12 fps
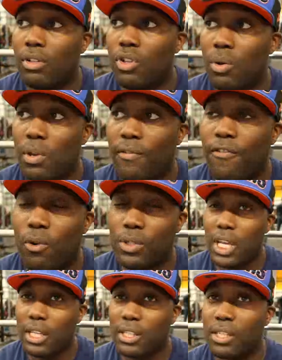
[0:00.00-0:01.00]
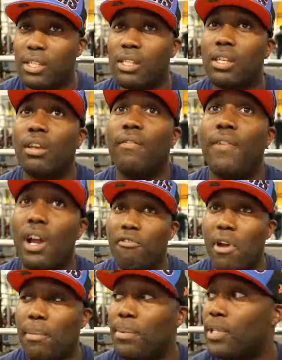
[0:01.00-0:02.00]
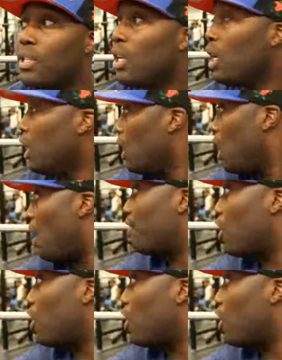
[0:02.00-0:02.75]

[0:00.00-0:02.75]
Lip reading: doing 4 sets, 5 reps. I've